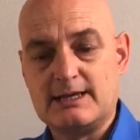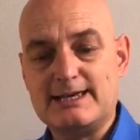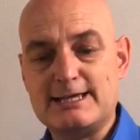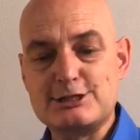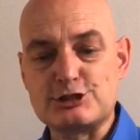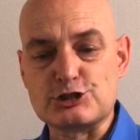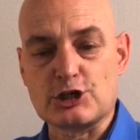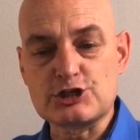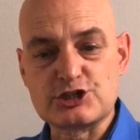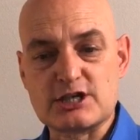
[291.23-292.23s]
is
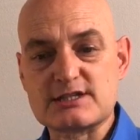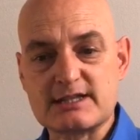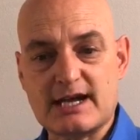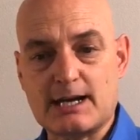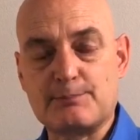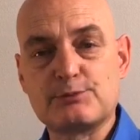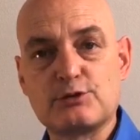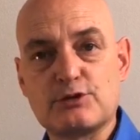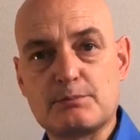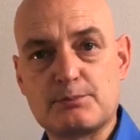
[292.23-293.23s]
not just up to
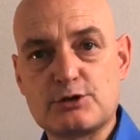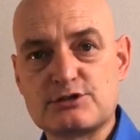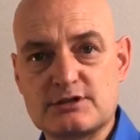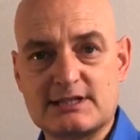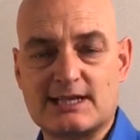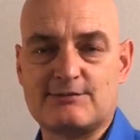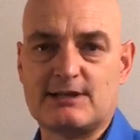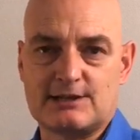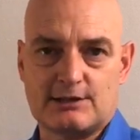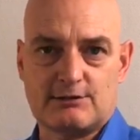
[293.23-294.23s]
the person
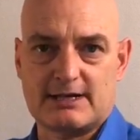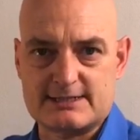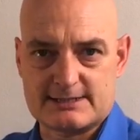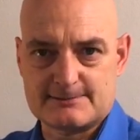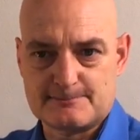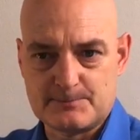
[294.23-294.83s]
giving the grace.